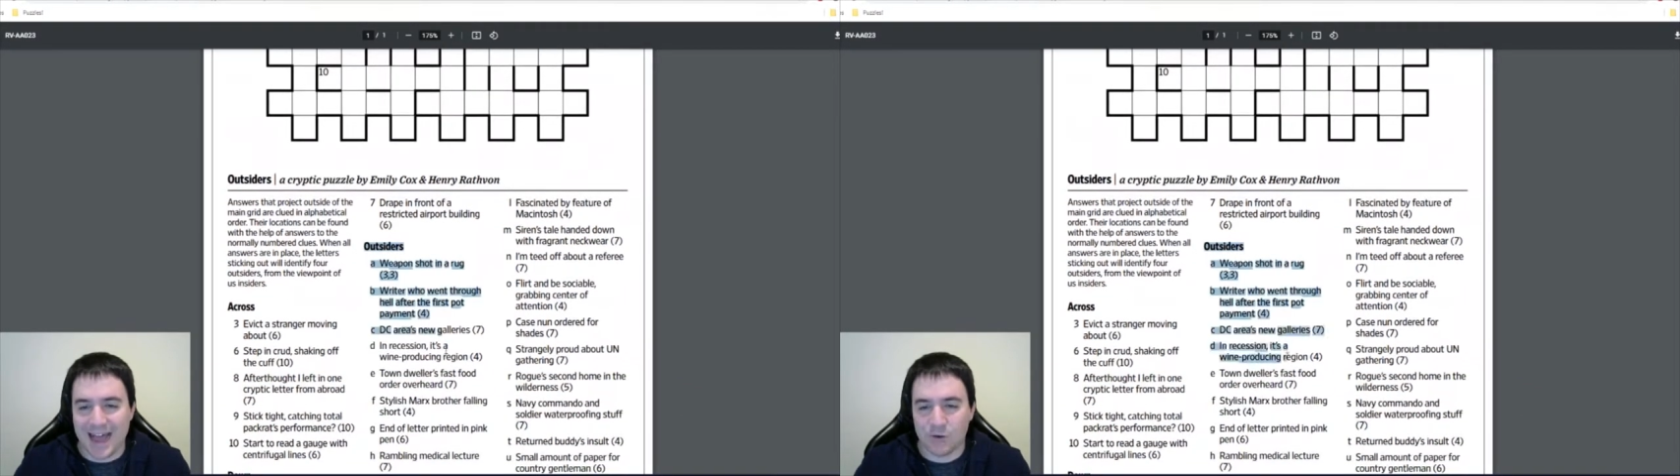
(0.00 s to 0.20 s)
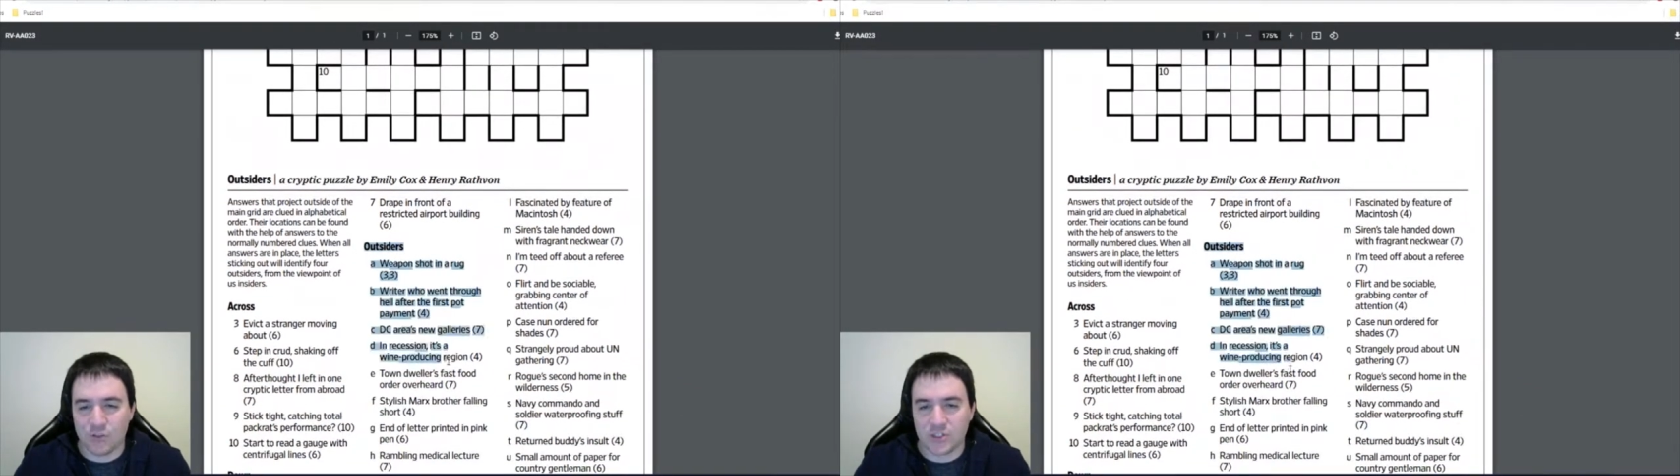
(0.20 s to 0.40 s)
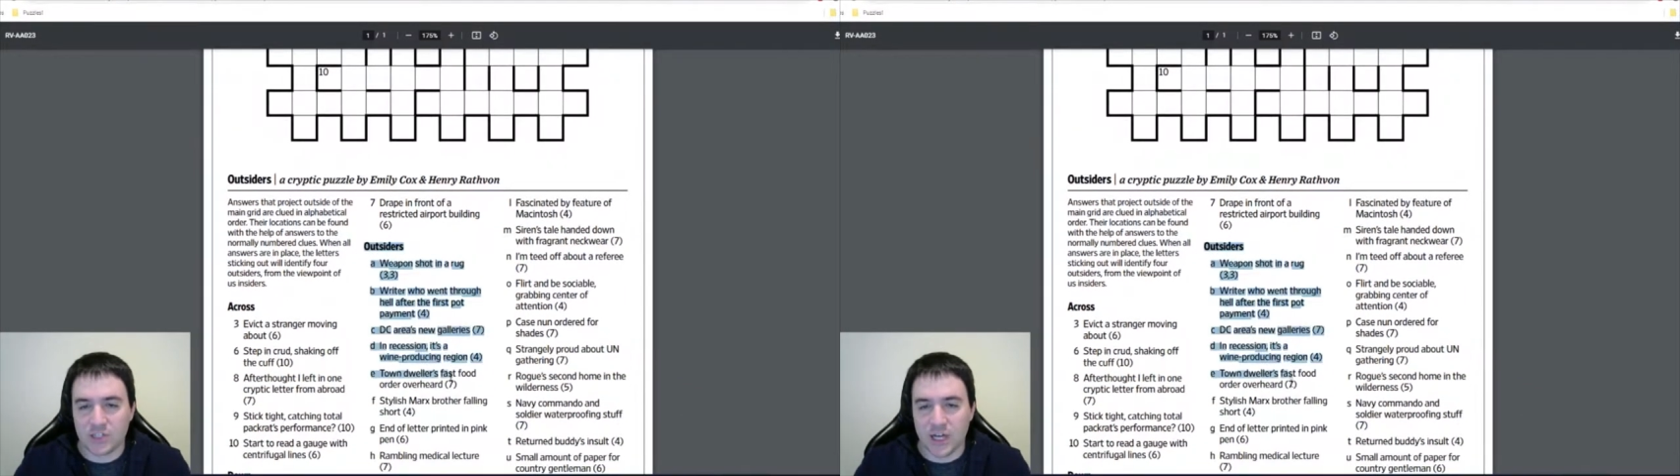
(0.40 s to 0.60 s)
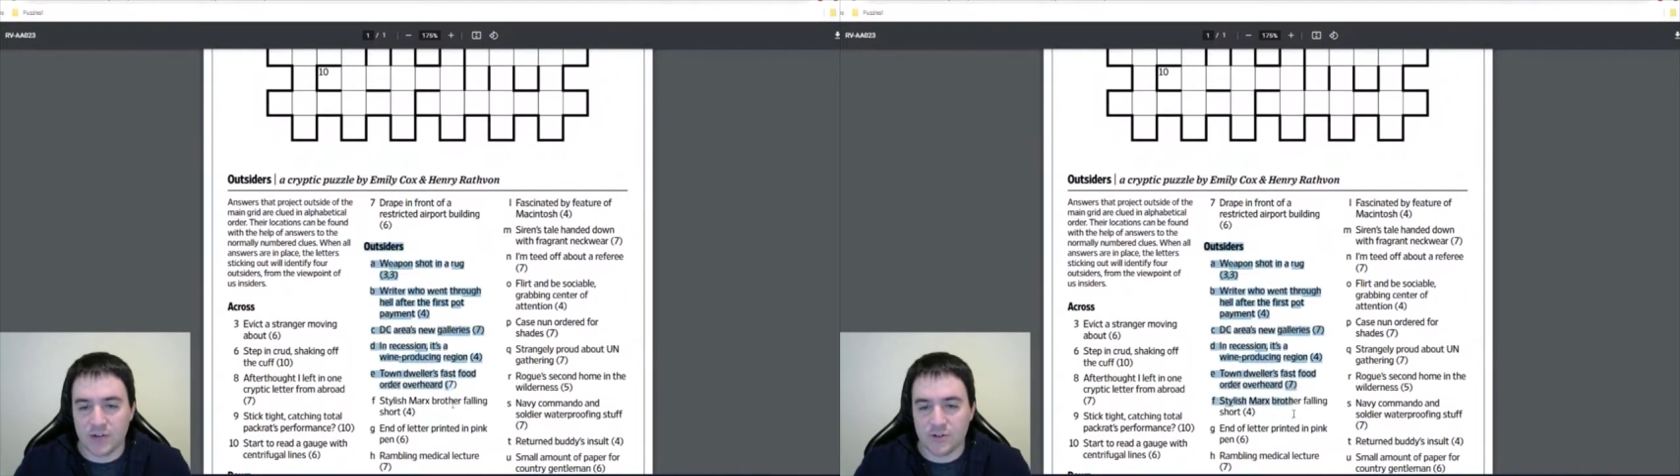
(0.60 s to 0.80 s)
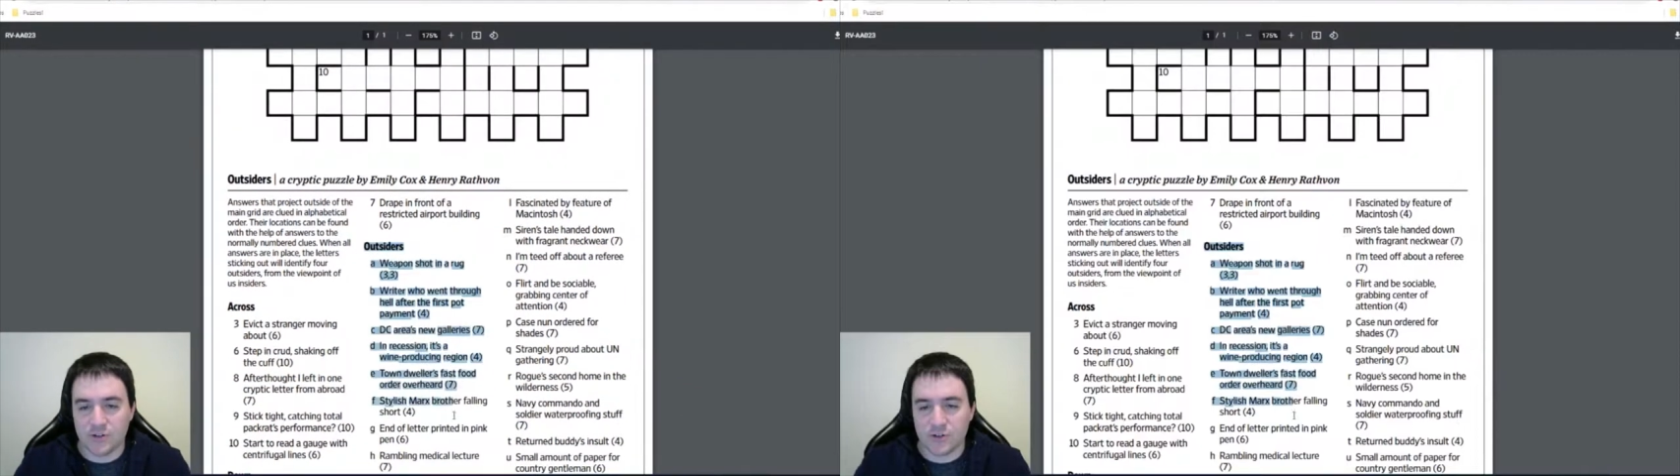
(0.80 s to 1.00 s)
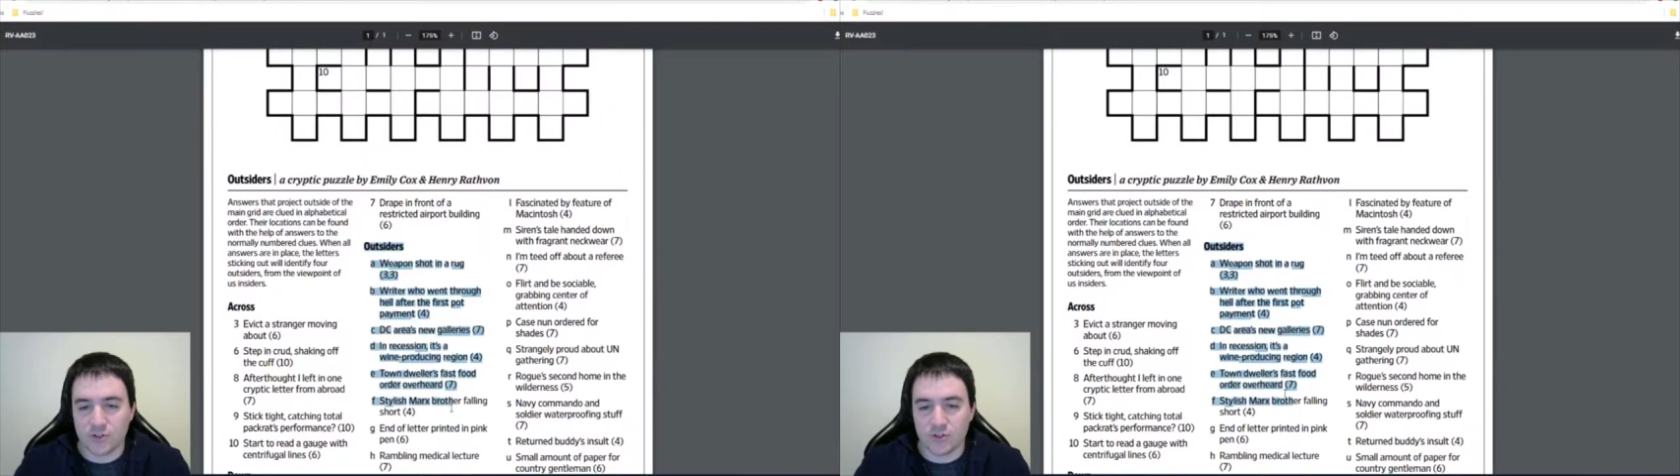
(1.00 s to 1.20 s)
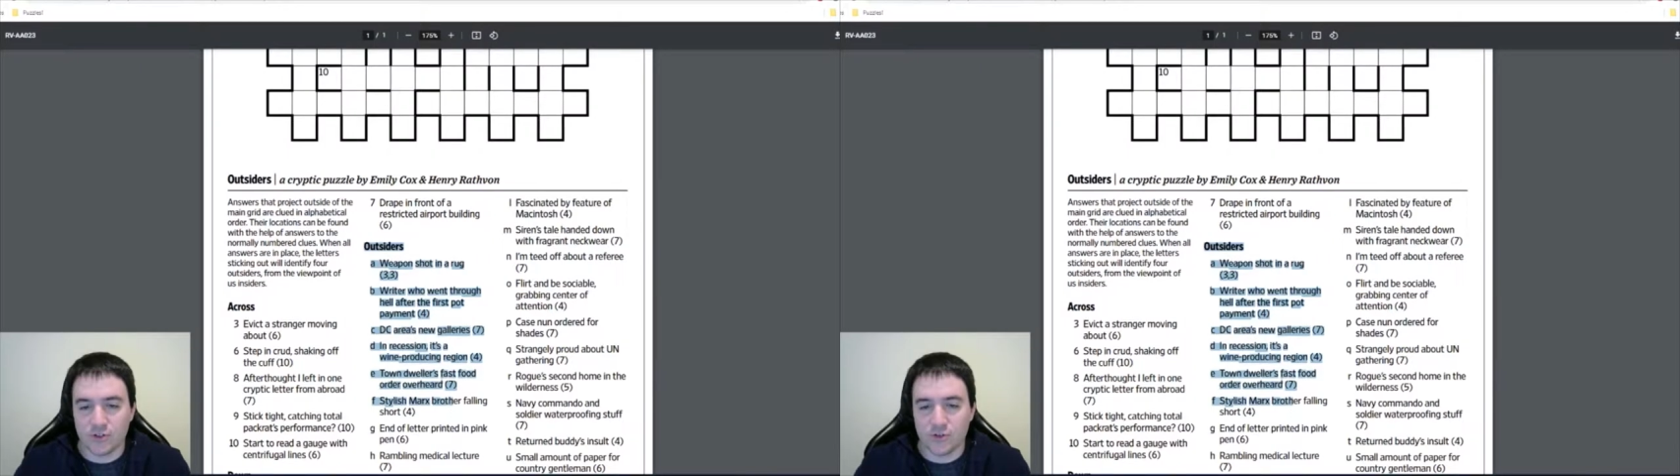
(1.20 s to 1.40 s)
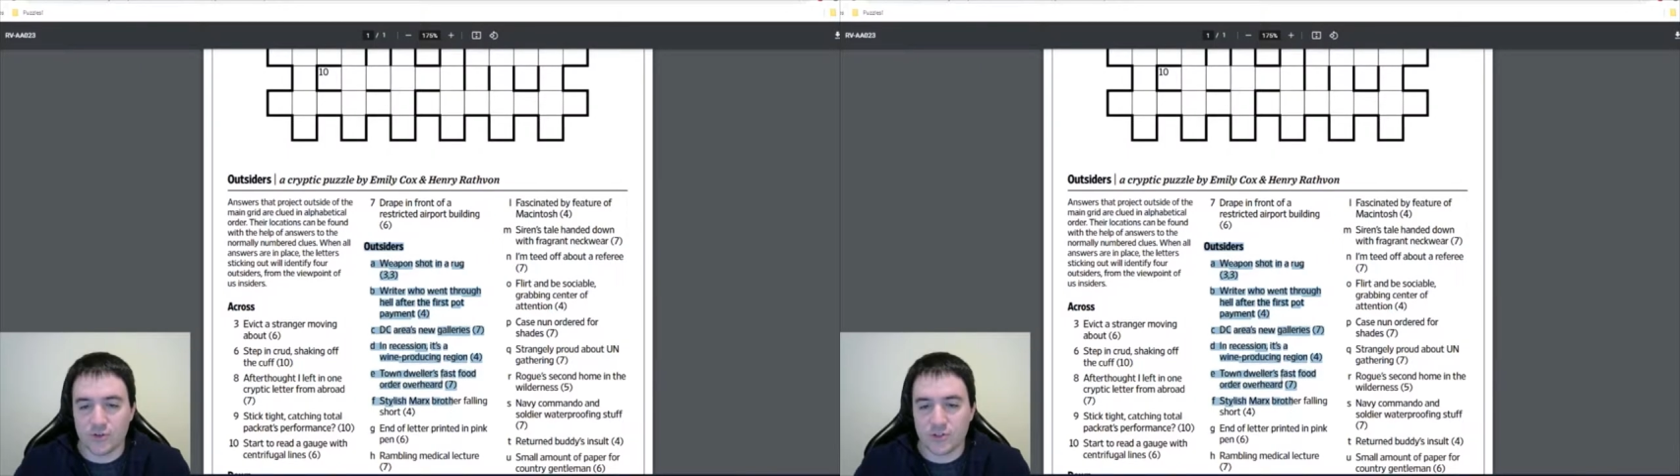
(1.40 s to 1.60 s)
outsiders
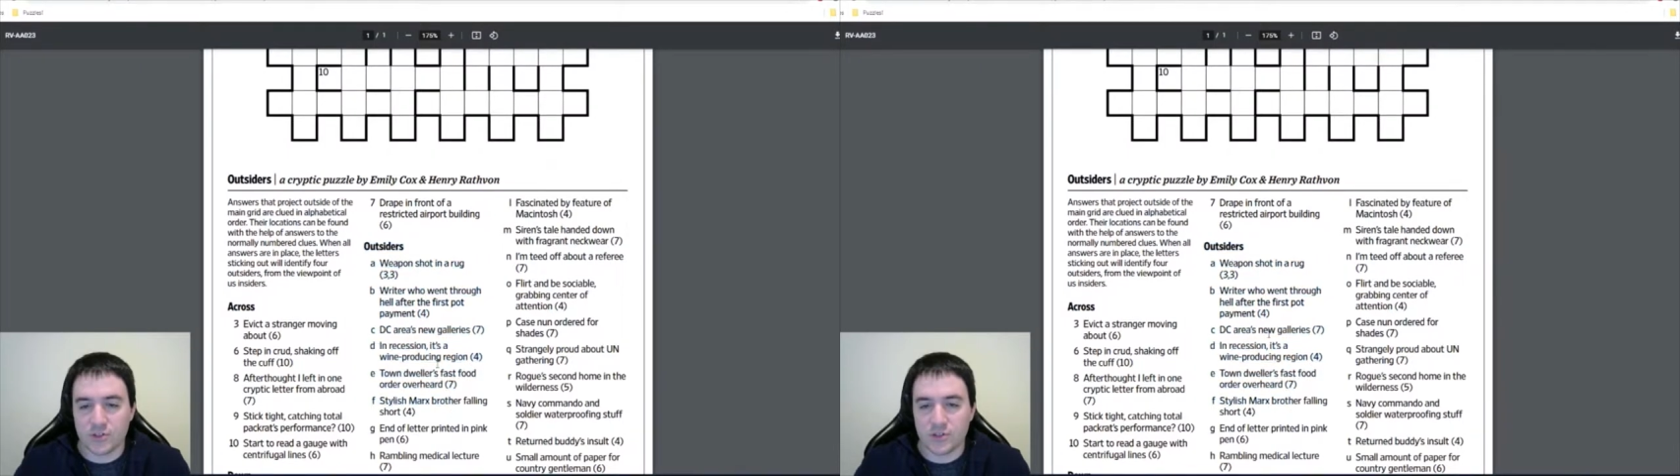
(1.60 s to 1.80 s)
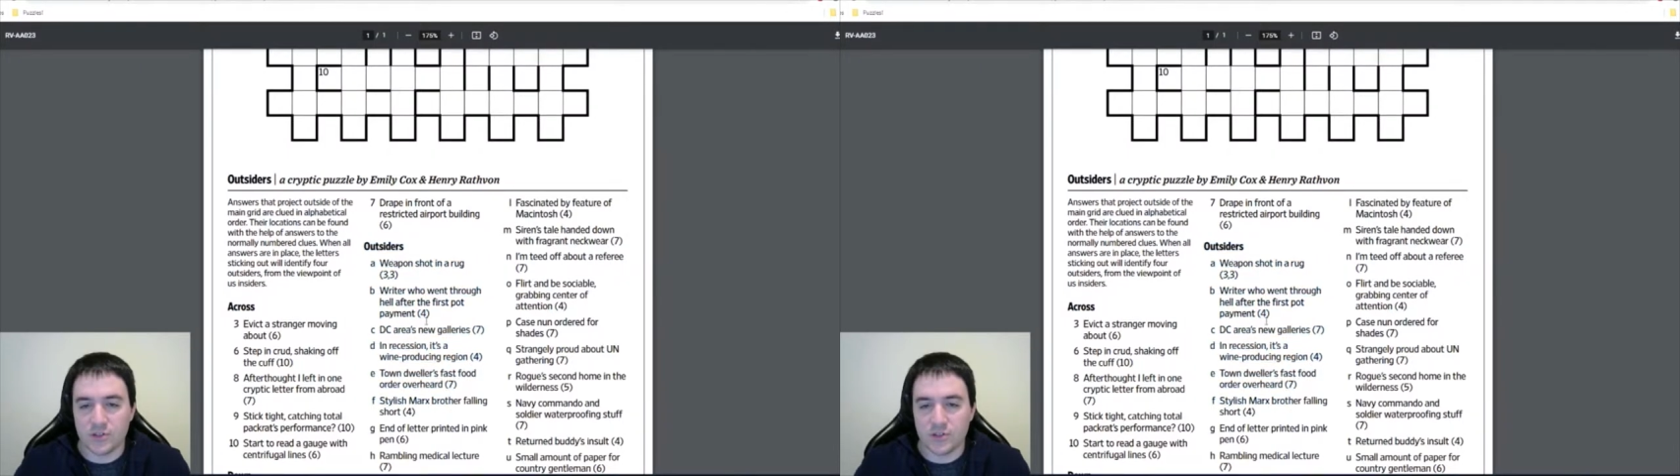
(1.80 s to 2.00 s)
clues.